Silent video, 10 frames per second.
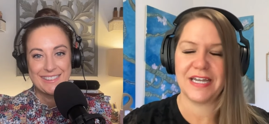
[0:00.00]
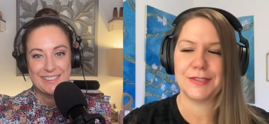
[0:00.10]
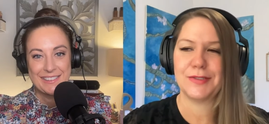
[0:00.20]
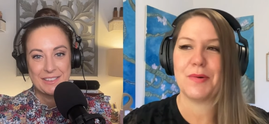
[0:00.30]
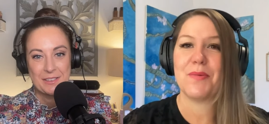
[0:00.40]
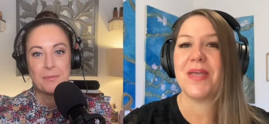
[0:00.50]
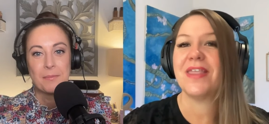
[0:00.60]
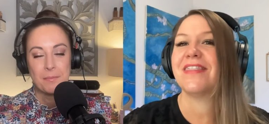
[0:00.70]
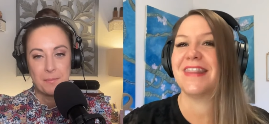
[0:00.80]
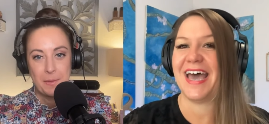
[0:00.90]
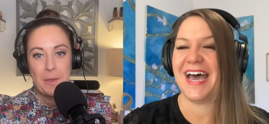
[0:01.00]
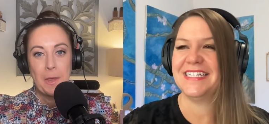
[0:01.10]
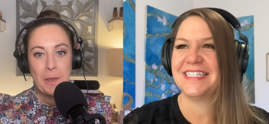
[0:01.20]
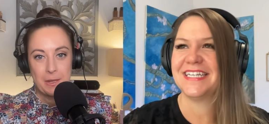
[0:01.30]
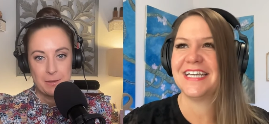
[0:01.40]
Speaker 1: So, with that,
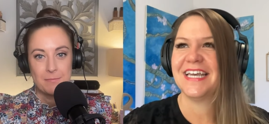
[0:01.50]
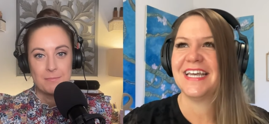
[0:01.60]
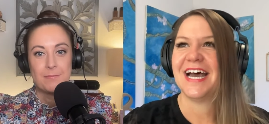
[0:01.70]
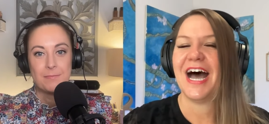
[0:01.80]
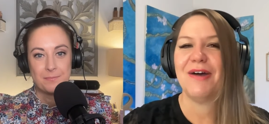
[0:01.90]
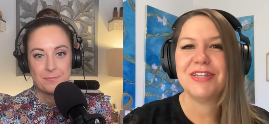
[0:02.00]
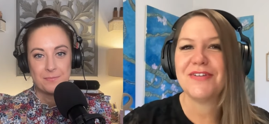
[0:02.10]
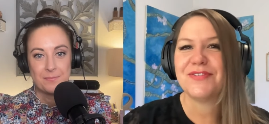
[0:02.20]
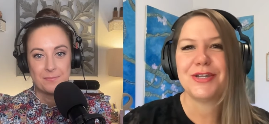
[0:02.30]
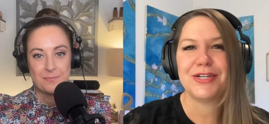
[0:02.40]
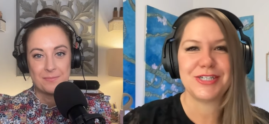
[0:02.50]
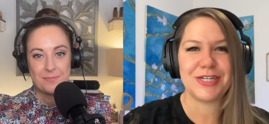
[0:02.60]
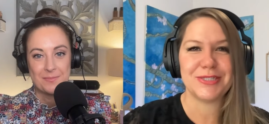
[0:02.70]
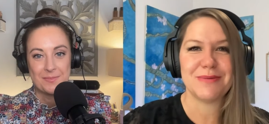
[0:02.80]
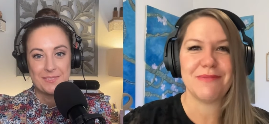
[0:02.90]
I would love for you to share
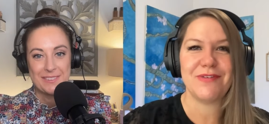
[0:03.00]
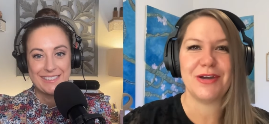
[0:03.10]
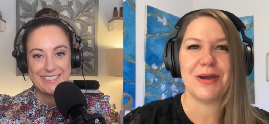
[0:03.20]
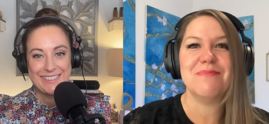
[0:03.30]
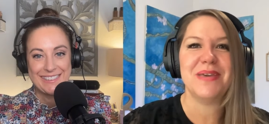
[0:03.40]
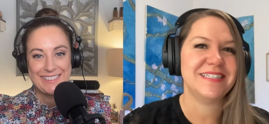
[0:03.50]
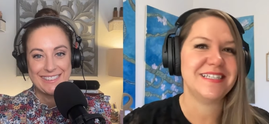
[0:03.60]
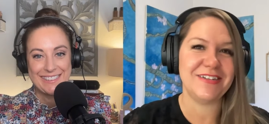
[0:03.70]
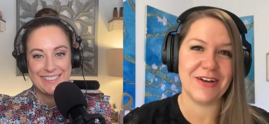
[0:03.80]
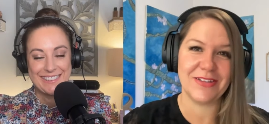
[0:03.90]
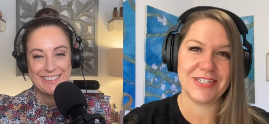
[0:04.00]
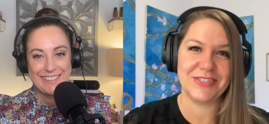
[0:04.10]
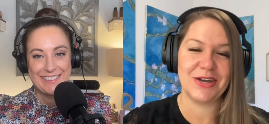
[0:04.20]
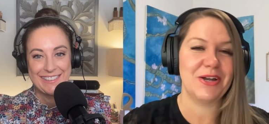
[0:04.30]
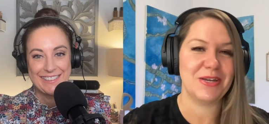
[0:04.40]
some of your amazing knowledge
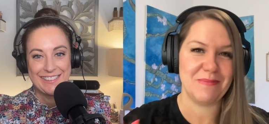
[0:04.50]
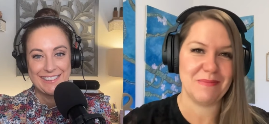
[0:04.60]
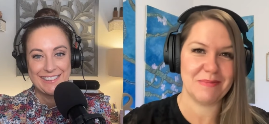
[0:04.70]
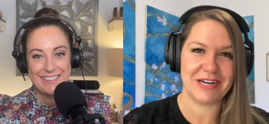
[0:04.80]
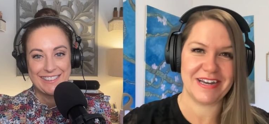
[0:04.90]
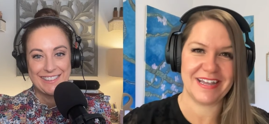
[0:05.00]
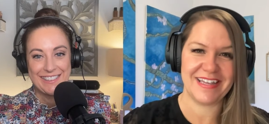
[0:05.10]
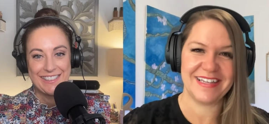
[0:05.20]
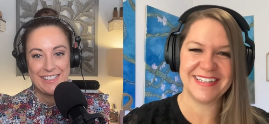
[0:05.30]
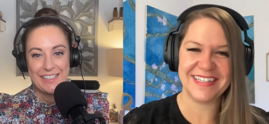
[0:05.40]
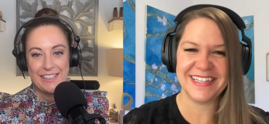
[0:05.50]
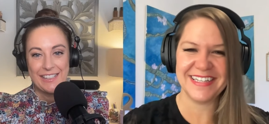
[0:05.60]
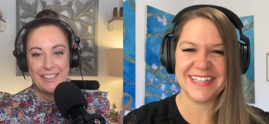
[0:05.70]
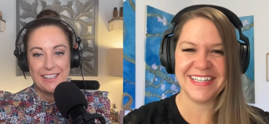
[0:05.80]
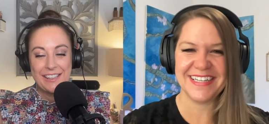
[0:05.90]
on email marketing.
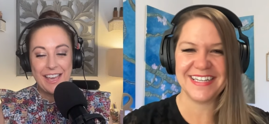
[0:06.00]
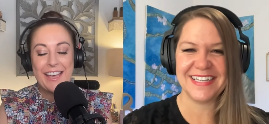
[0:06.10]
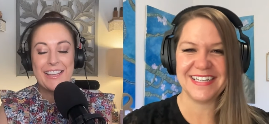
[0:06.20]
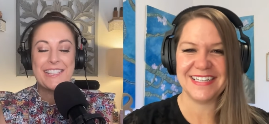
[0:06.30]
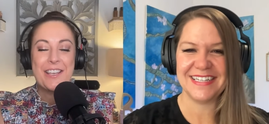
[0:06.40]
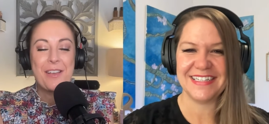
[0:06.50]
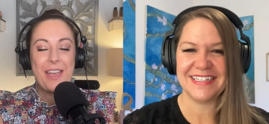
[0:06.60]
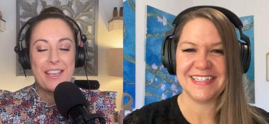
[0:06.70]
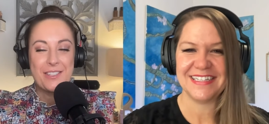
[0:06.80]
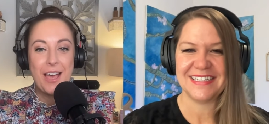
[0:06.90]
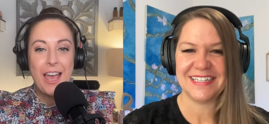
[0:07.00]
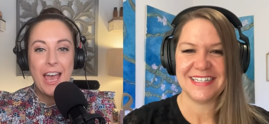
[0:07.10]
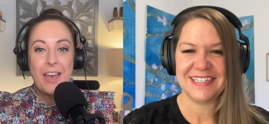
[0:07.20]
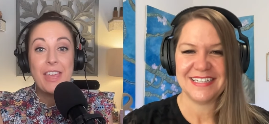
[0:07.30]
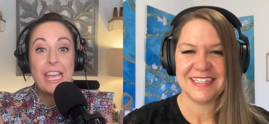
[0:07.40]
Speaker 2: Yes. Okay. So I
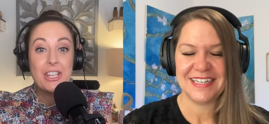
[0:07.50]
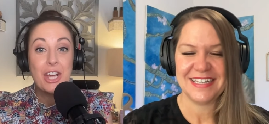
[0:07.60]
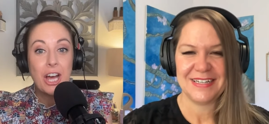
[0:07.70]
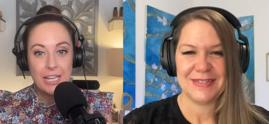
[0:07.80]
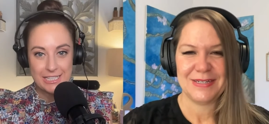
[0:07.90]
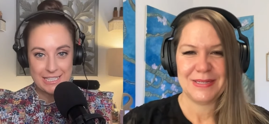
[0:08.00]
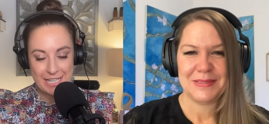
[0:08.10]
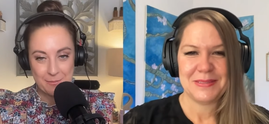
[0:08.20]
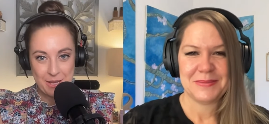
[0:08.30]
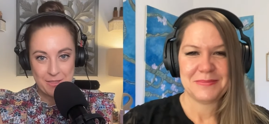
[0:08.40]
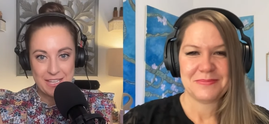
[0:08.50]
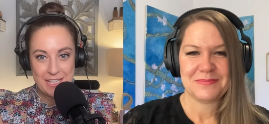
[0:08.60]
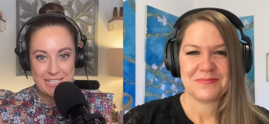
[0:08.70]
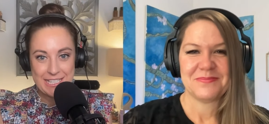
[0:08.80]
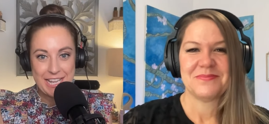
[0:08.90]
have a ton to say about
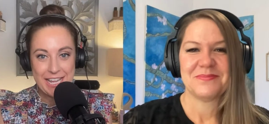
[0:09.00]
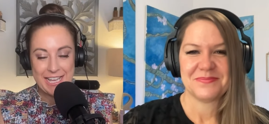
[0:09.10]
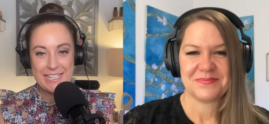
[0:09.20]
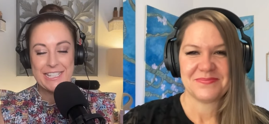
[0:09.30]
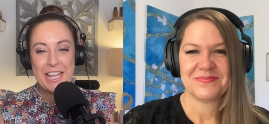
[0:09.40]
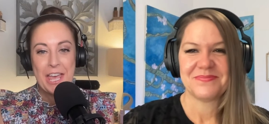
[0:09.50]
this. And